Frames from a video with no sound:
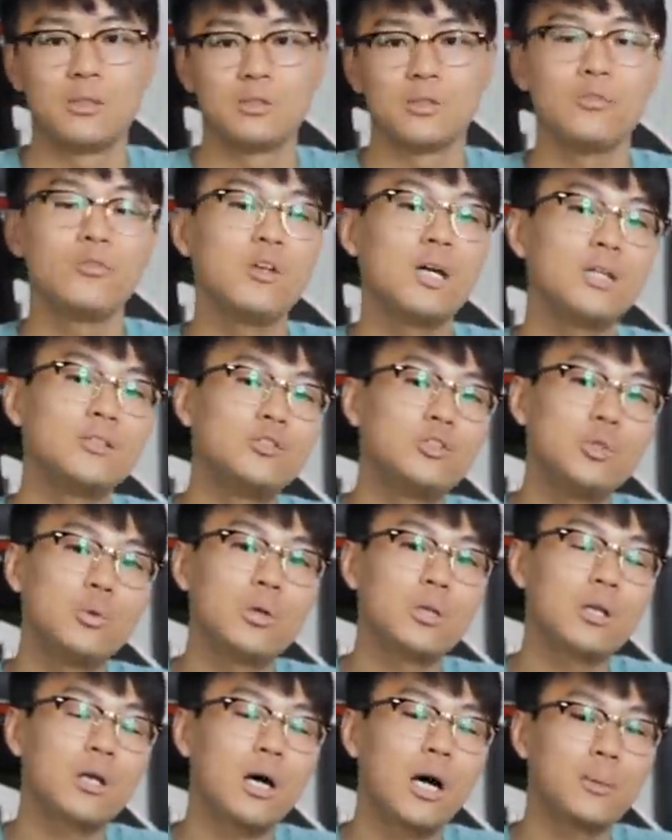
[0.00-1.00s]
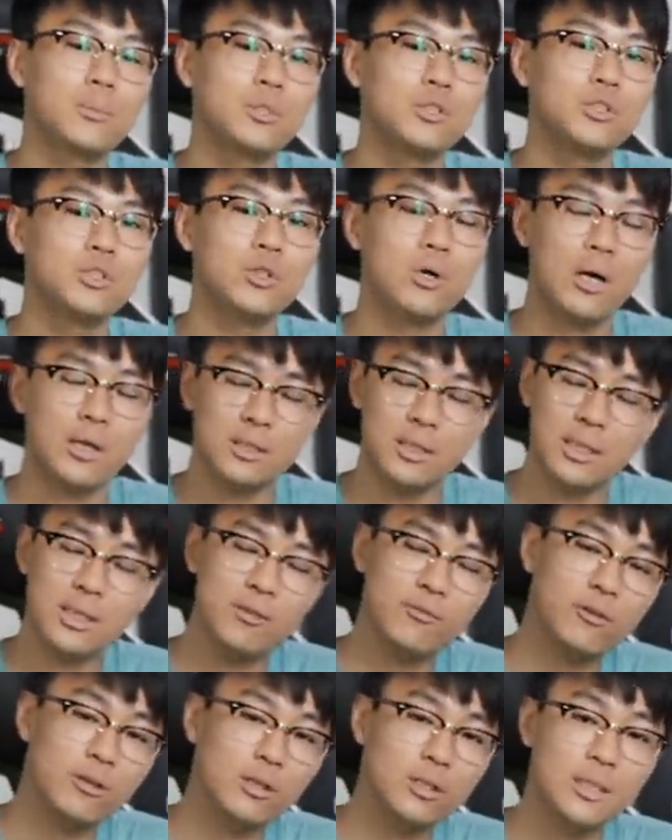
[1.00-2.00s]
So if you guys do want to cop the shoe, I'll
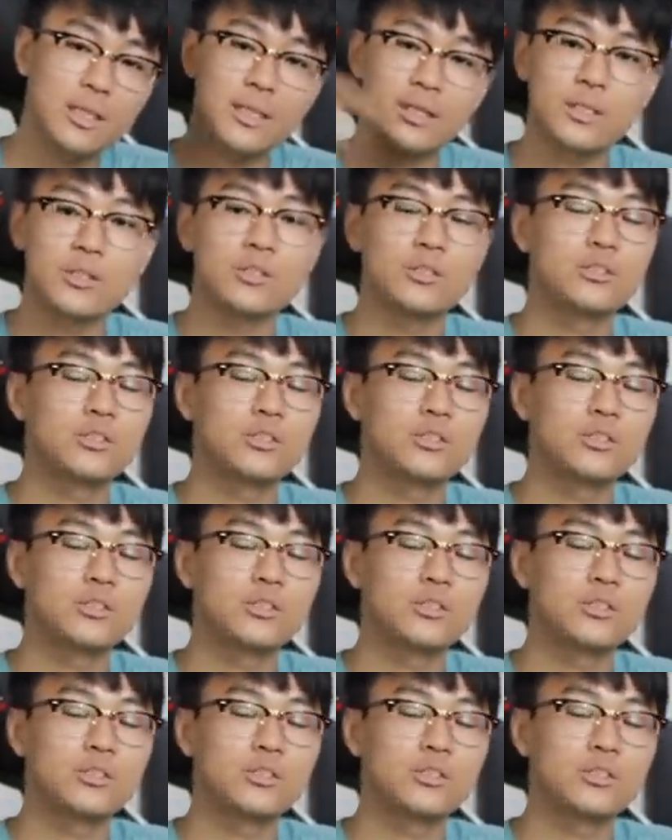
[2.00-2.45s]
leave a link in the